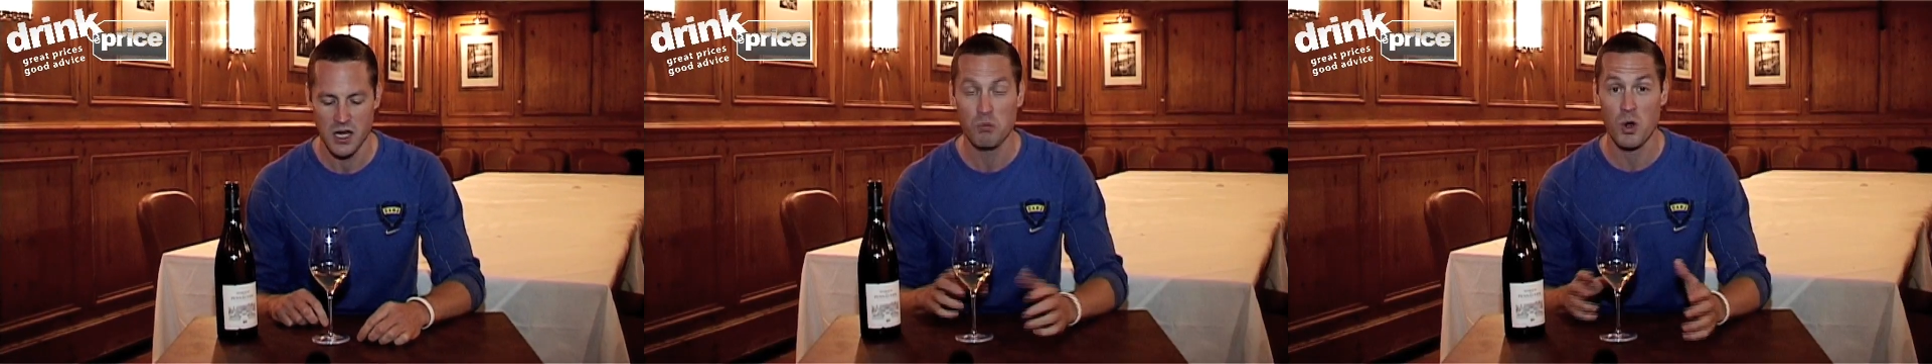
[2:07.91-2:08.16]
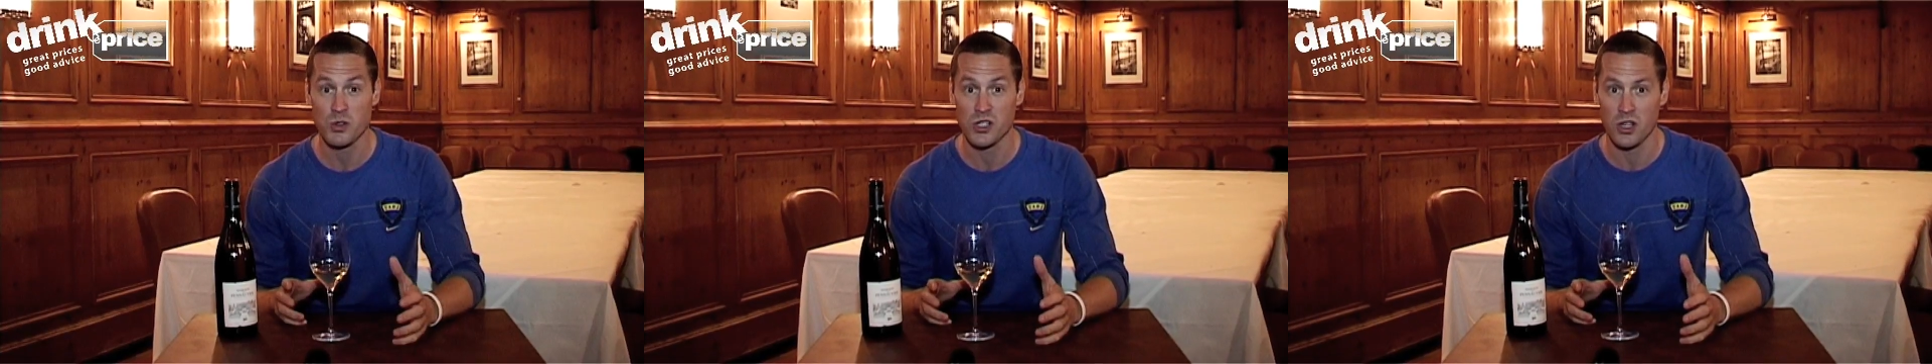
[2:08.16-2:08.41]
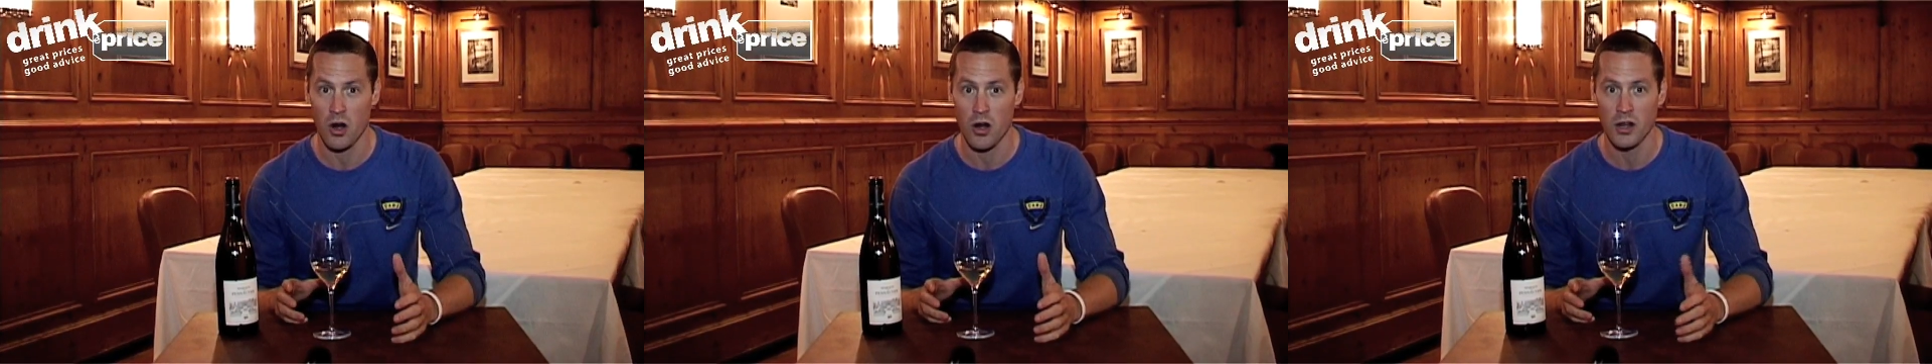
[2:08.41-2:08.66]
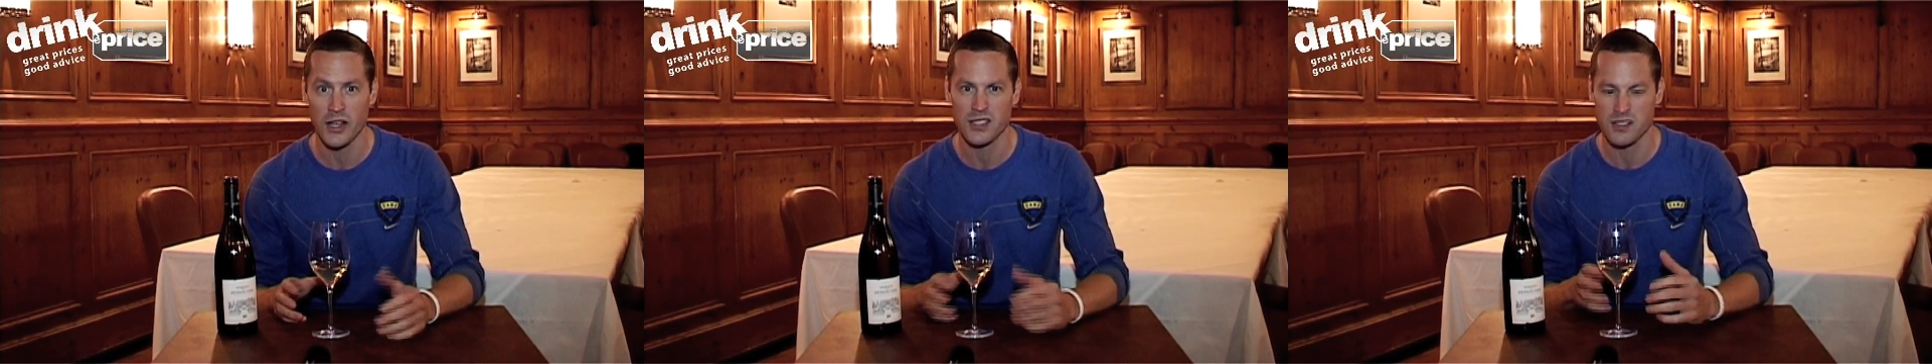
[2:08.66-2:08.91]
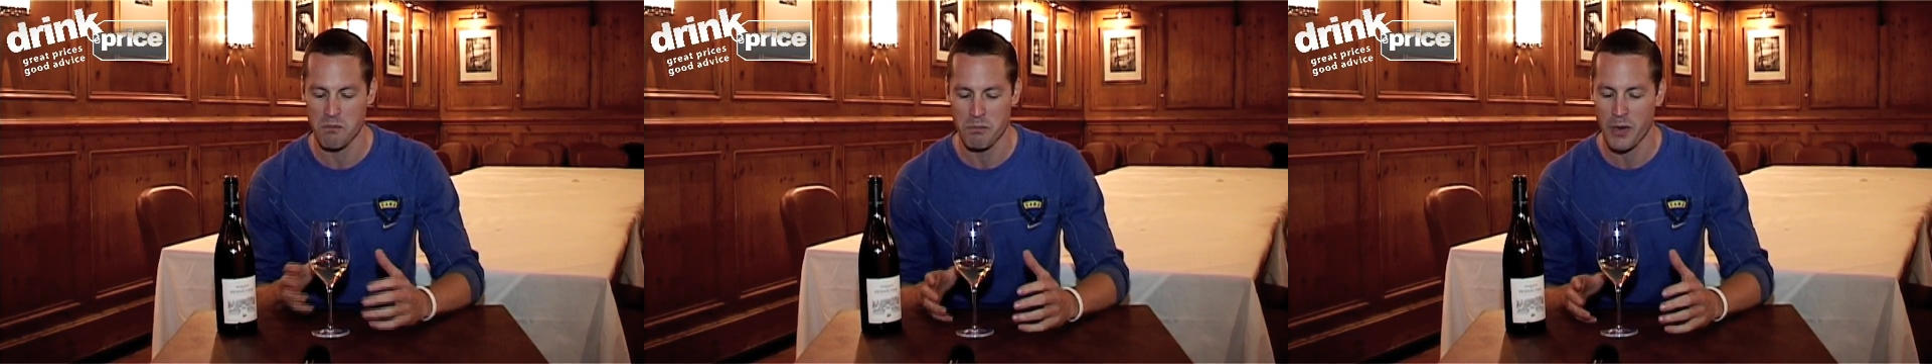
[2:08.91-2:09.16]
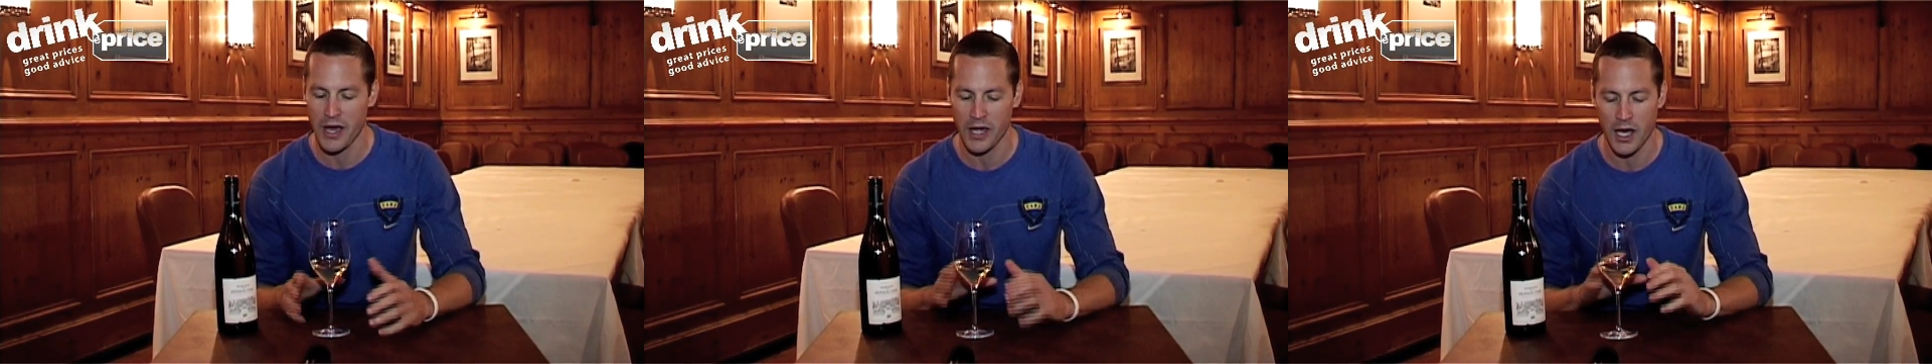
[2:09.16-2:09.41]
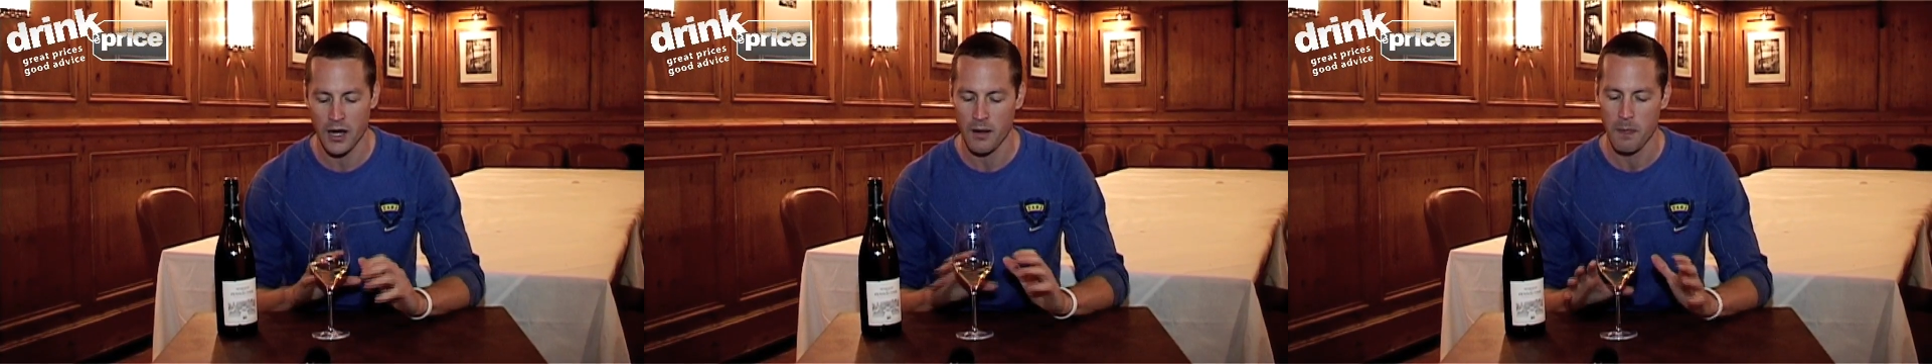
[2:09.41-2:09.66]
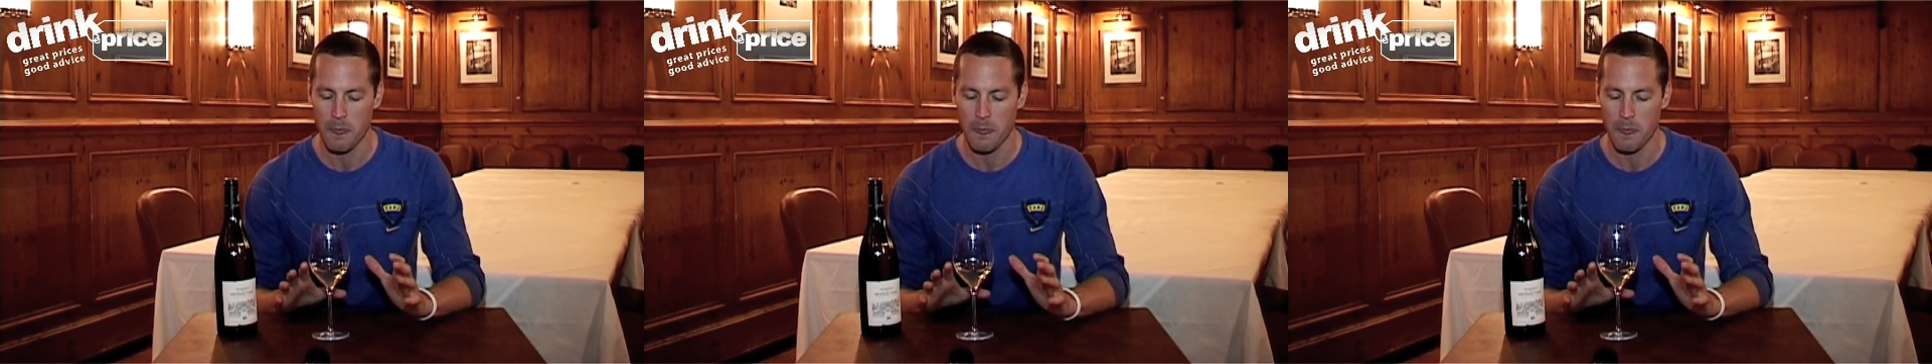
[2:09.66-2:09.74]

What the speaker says: roast garlic, some baguette,